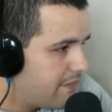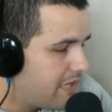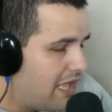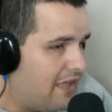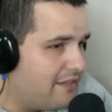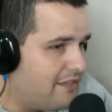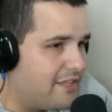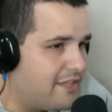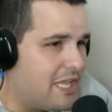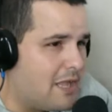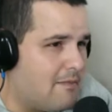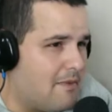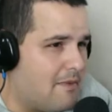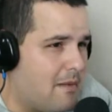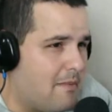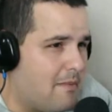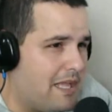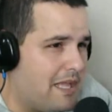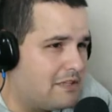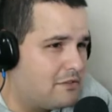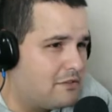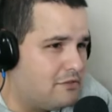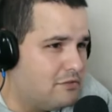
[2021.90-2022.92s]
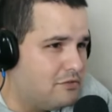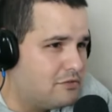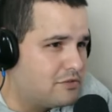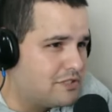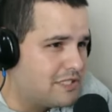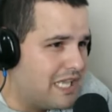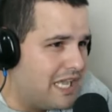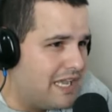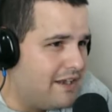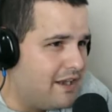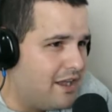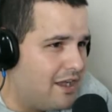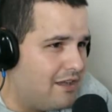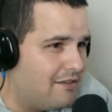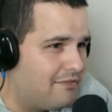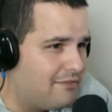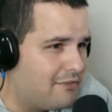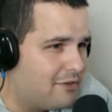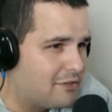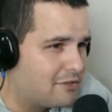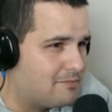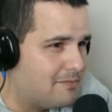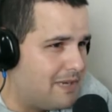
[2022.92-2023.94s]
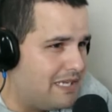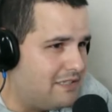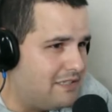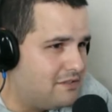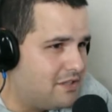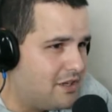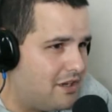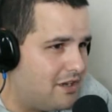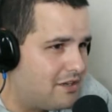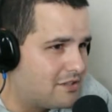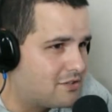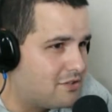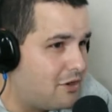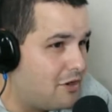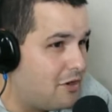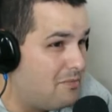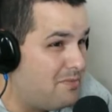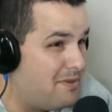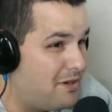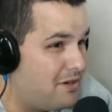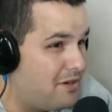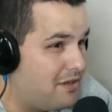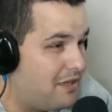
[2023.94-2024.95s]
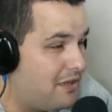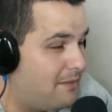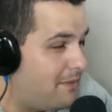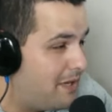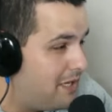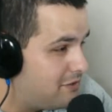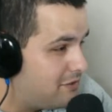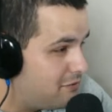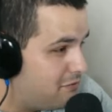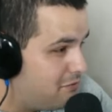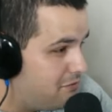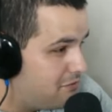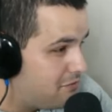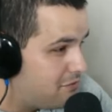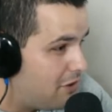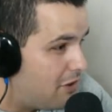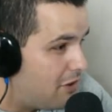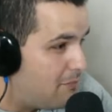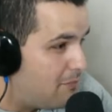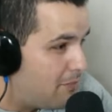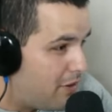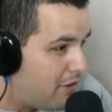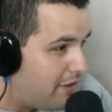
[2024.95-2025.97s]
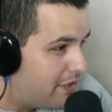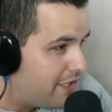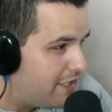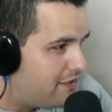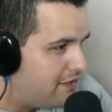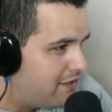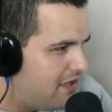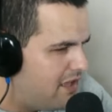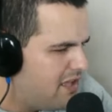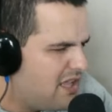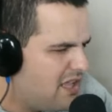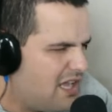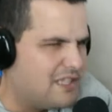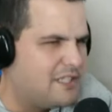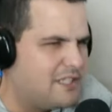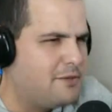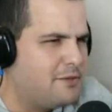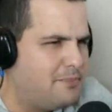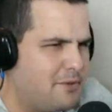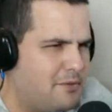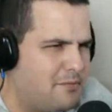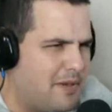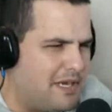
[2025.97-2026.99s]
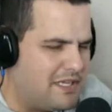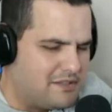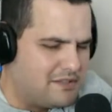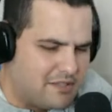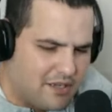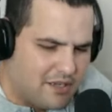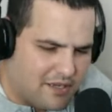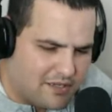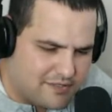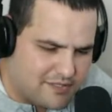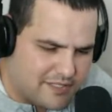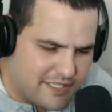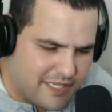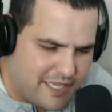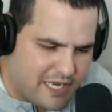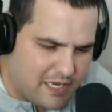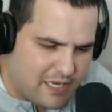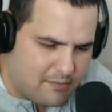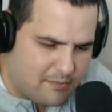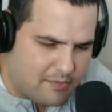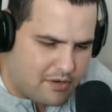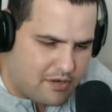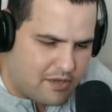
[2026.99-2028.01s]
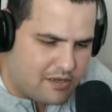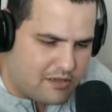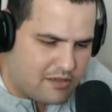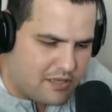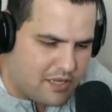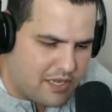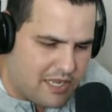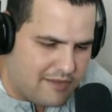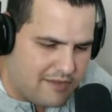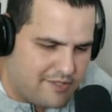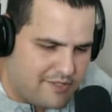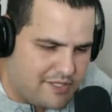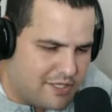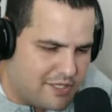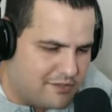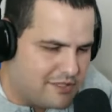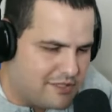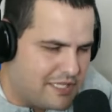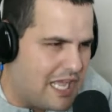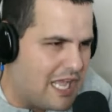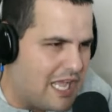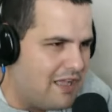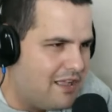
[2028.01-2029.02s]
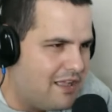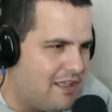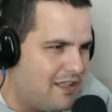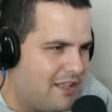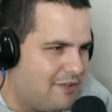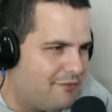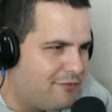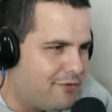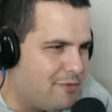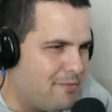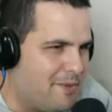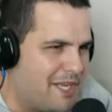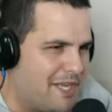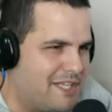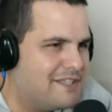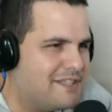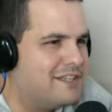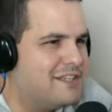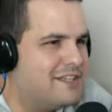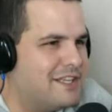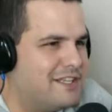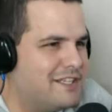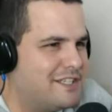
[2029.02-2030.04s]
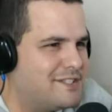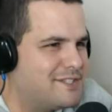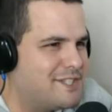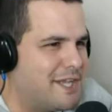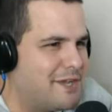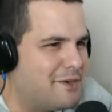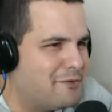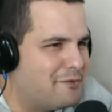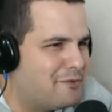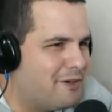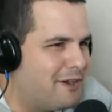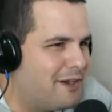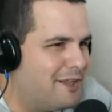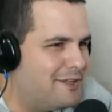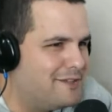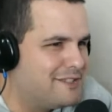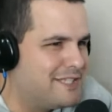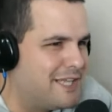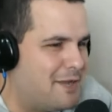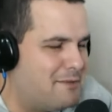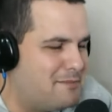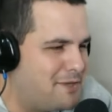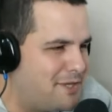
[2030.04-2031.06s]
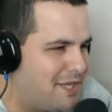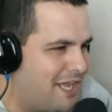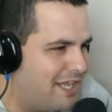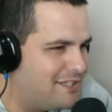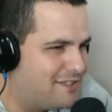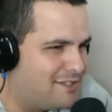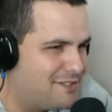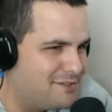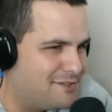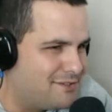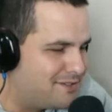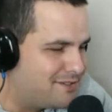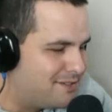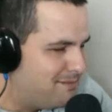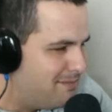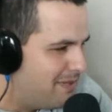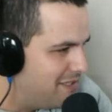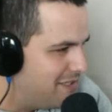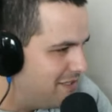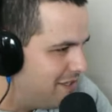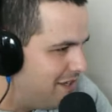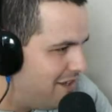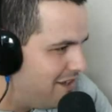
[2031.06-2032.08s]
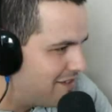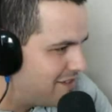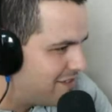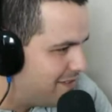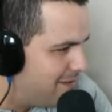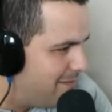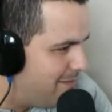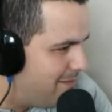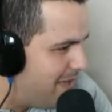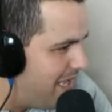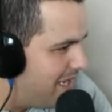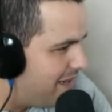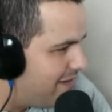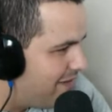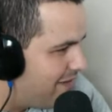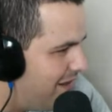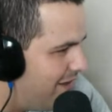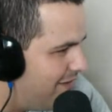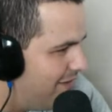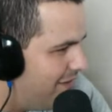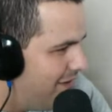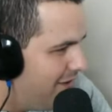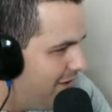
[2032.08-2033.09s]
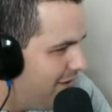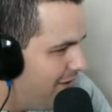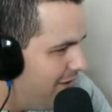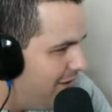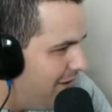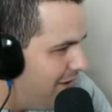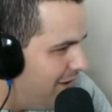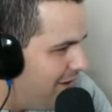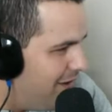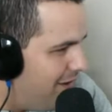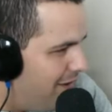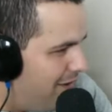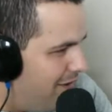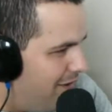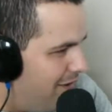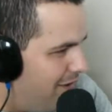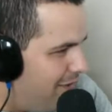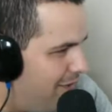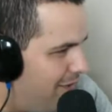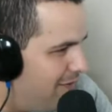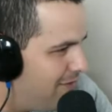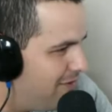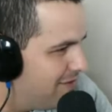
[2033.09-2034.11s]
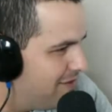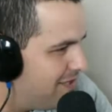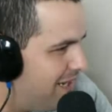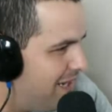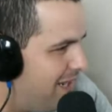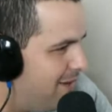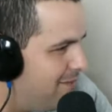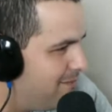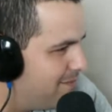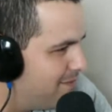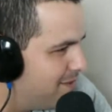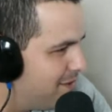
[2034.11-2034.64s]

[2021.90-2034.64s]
I think I'm about to sign off because my dogs are about, about to start barking. I should put my dogs in camera. I haven't done that. If you've been in the in the channel for a long time, you guys used to see my dogs in the background uh, all the time.